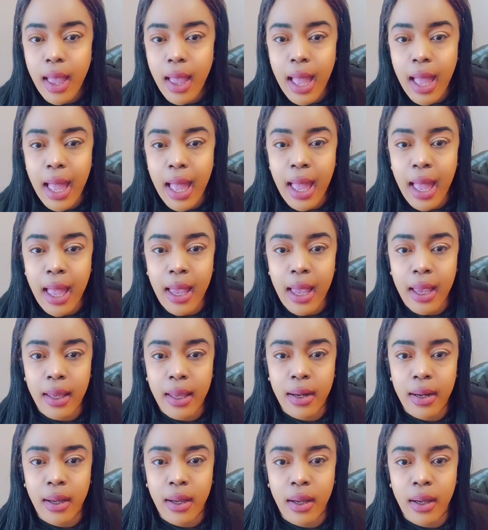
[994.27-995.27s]

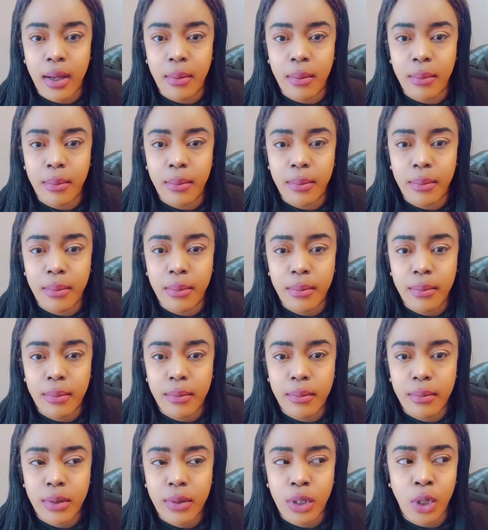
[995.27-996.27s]
And,
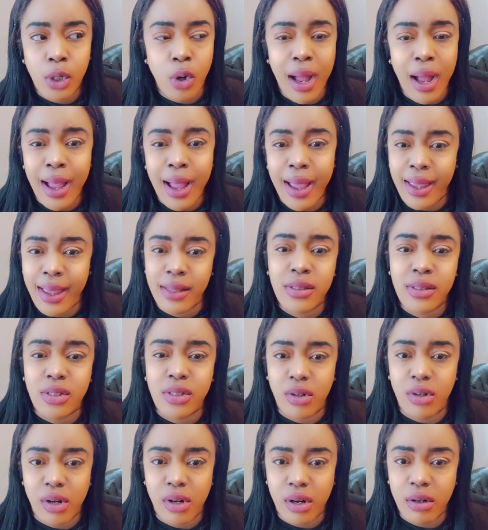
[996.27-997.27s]
you know, I
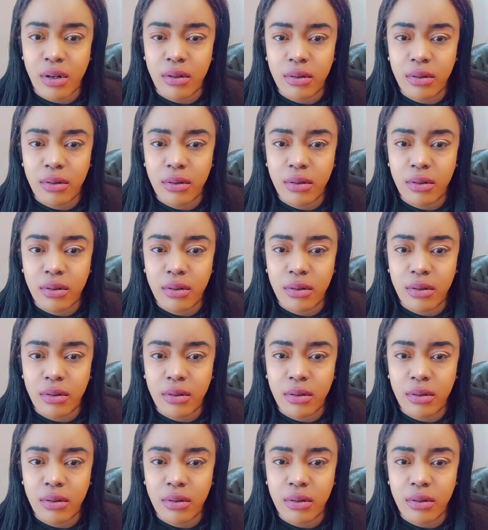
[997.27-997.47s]
answered her.